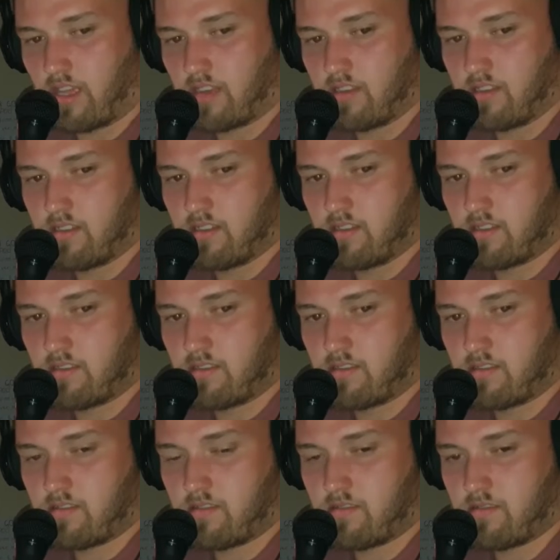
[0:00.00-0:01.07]
that
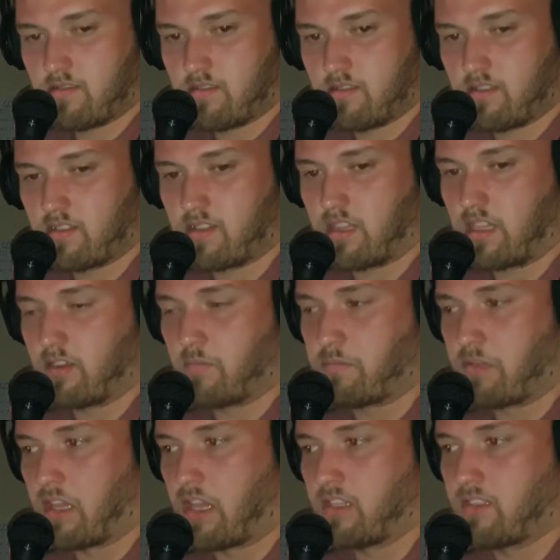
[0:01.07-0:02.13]
they're
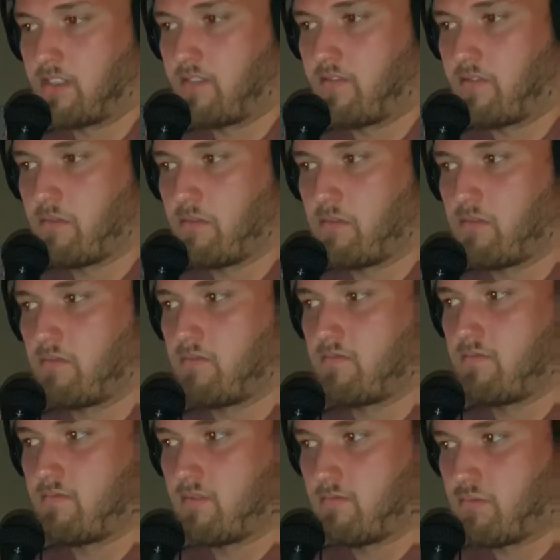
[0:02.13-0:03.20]
not blasted for
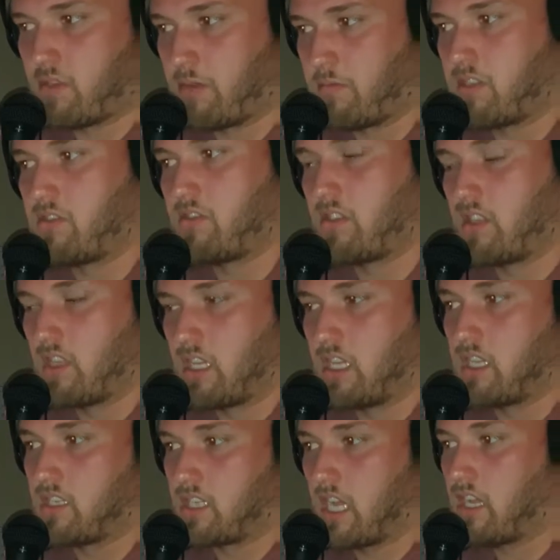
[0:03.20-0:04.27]

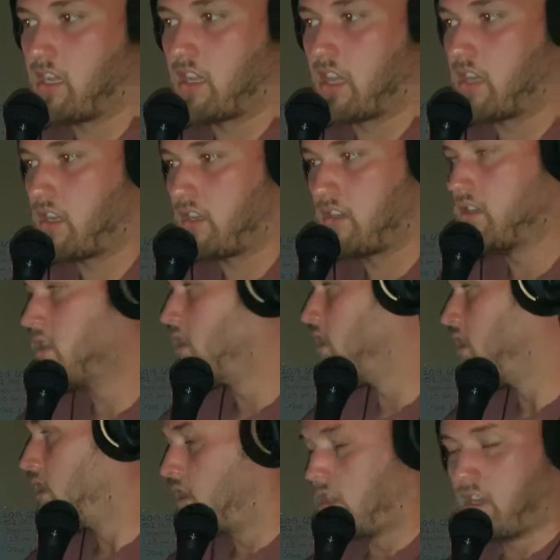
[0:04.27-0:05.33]
prematurely ejaculating.
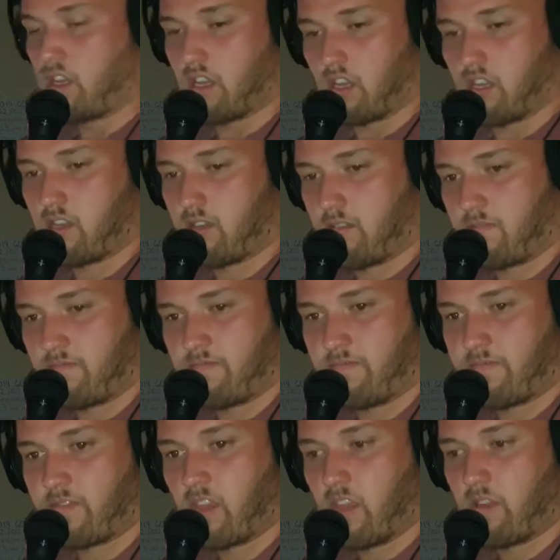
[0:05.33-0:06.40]

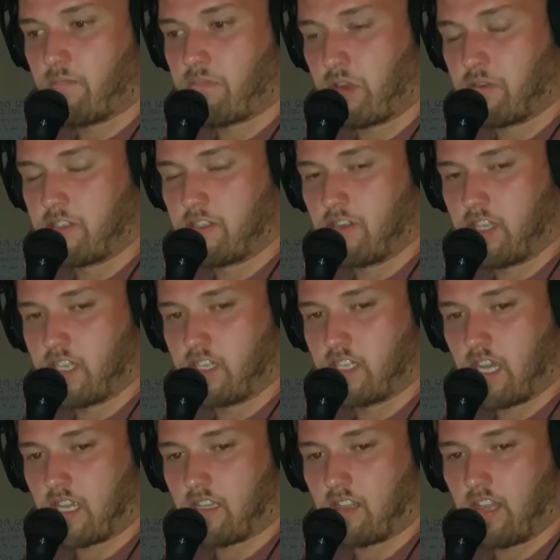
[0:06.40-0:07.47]
Prematurely
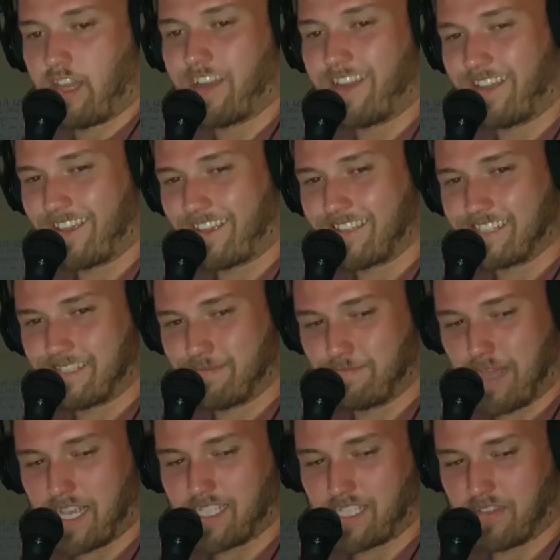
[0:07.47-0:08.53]
ejaculating is
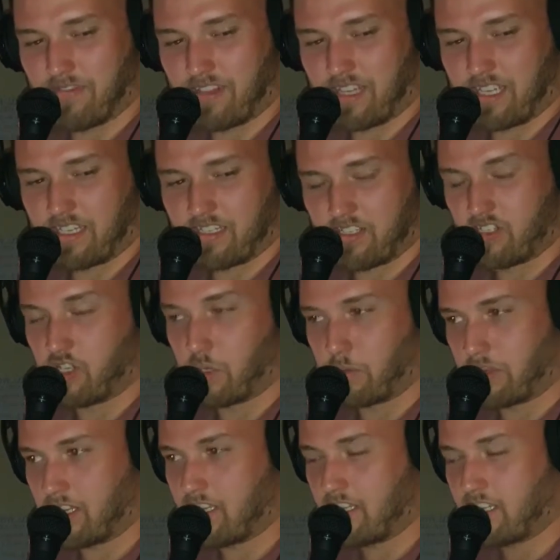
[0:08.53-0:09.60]
massively
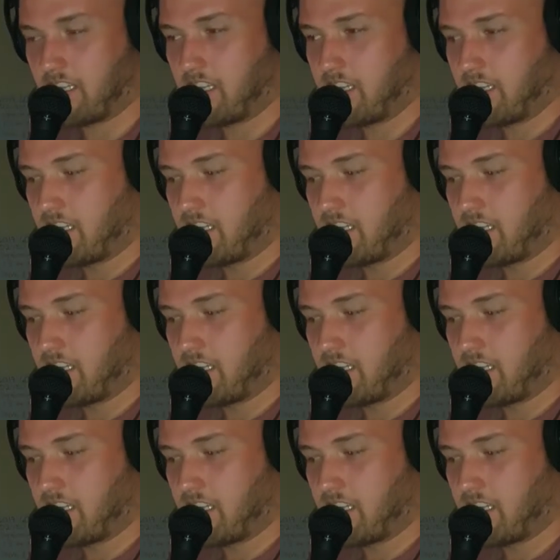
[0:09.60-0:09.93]
stupid.